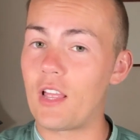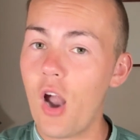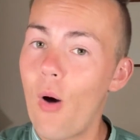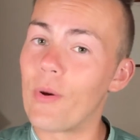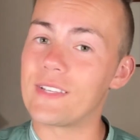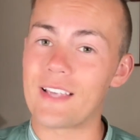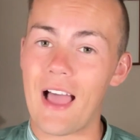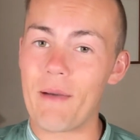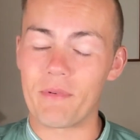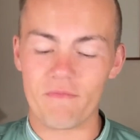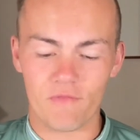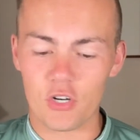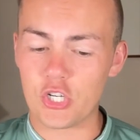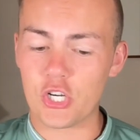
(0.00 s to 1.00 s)
always
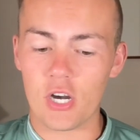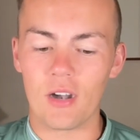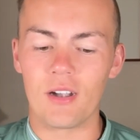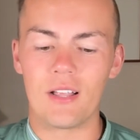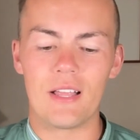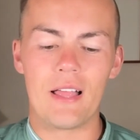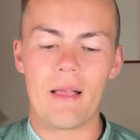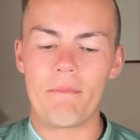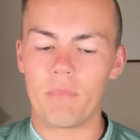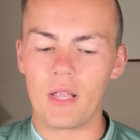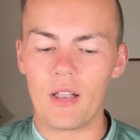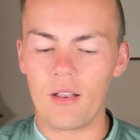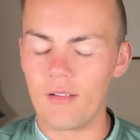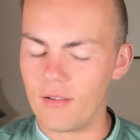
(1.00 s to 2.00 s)
happen for sure,
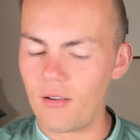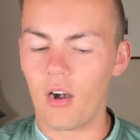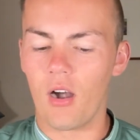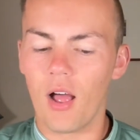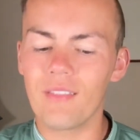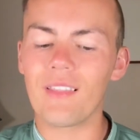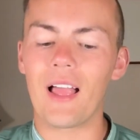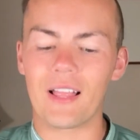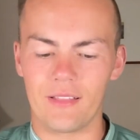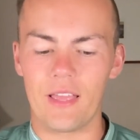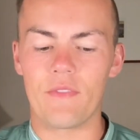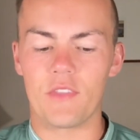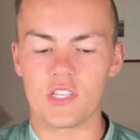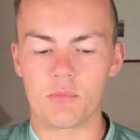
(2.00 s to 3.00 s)
but are
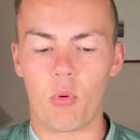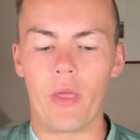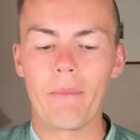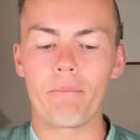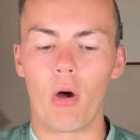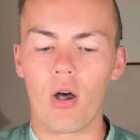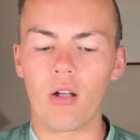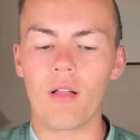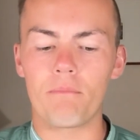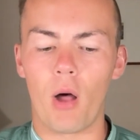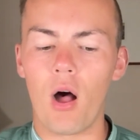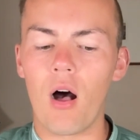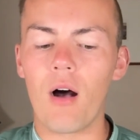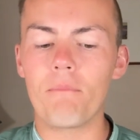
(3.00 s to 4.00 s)
unlikely at this point.
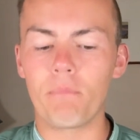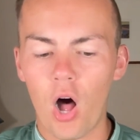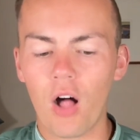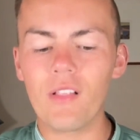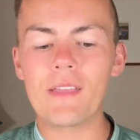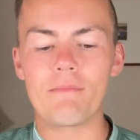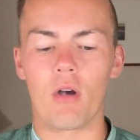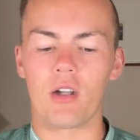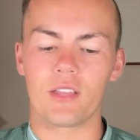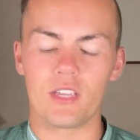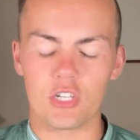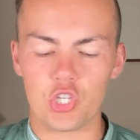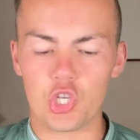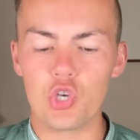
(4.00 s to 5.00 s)

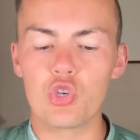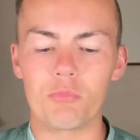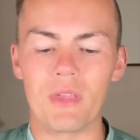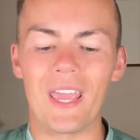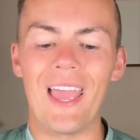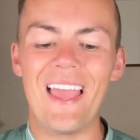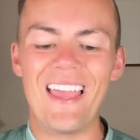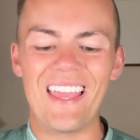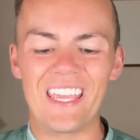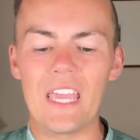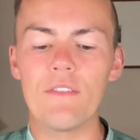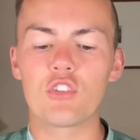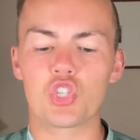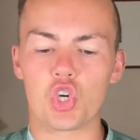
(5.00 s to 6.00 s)
Polymarket,
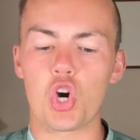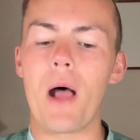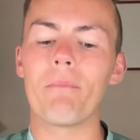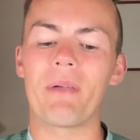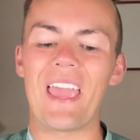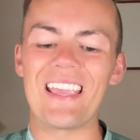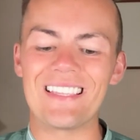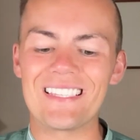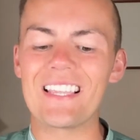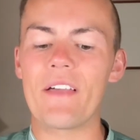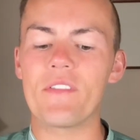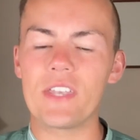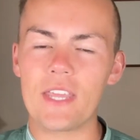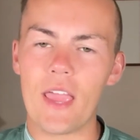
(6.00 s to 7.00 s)
gives Trump a
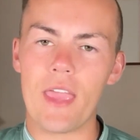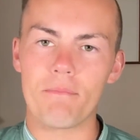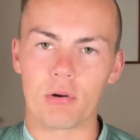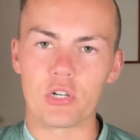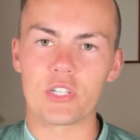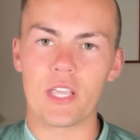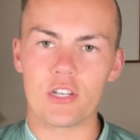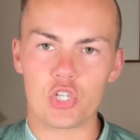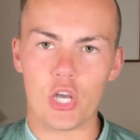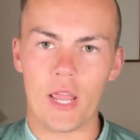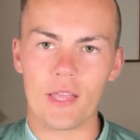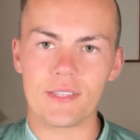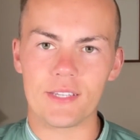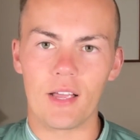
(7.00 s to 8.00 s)
78%
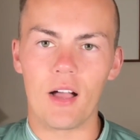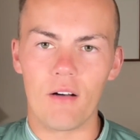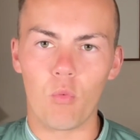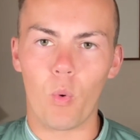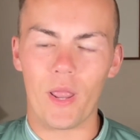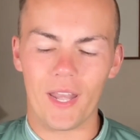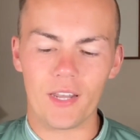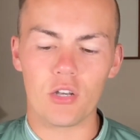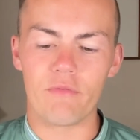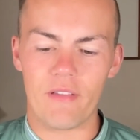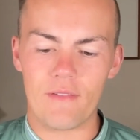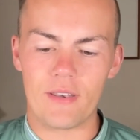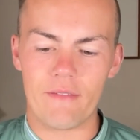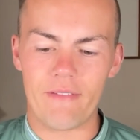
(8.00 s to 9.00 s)
chance of winning
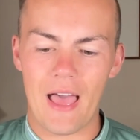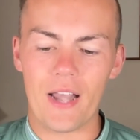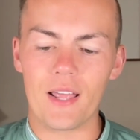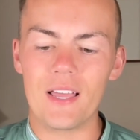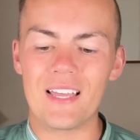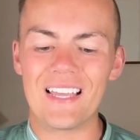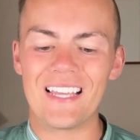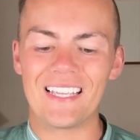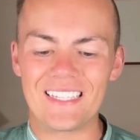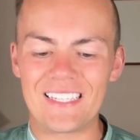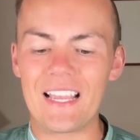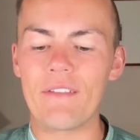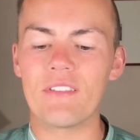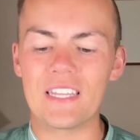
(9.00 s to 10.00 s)
Nevada,
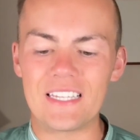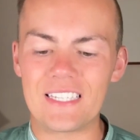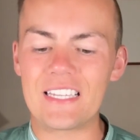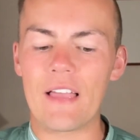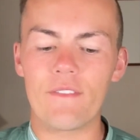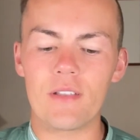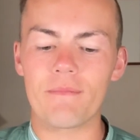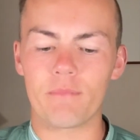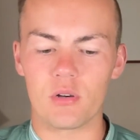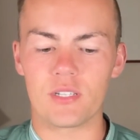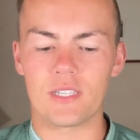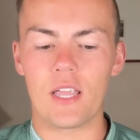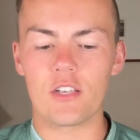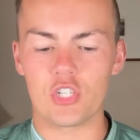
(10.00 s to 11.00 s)

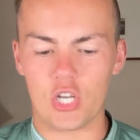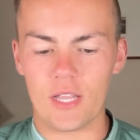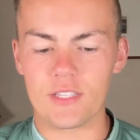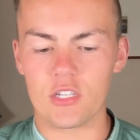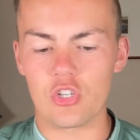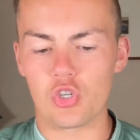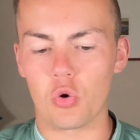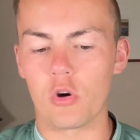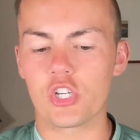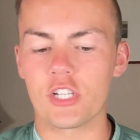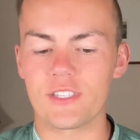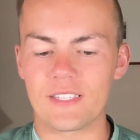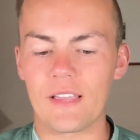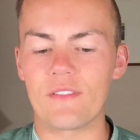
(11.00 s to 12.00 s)
77% chance in Georgia,
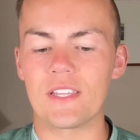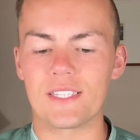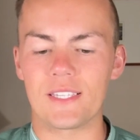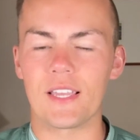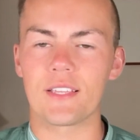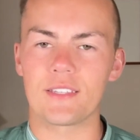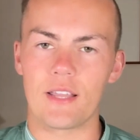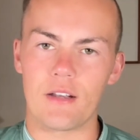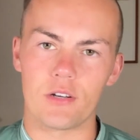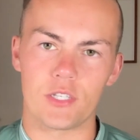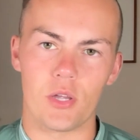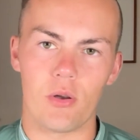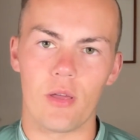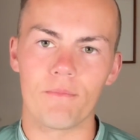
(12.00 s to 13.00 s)
and 76% in
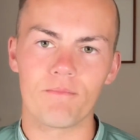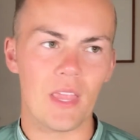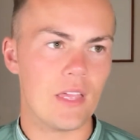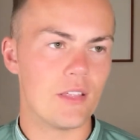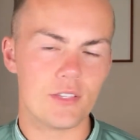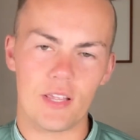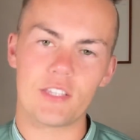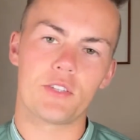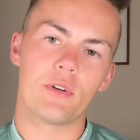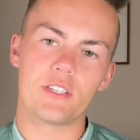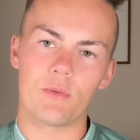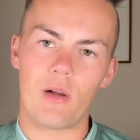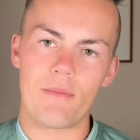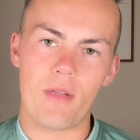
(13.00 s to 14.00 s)
Arizona. So that's the
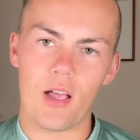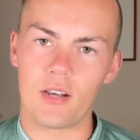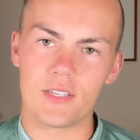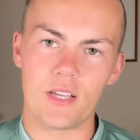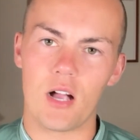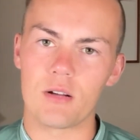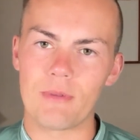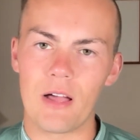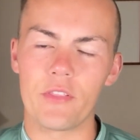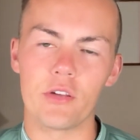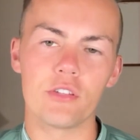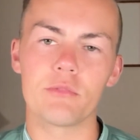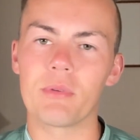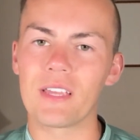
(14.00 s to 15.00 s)
reason why I'm not going to talk about
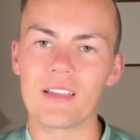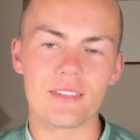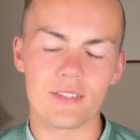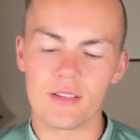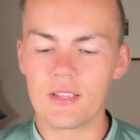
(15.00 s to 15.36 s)
those, because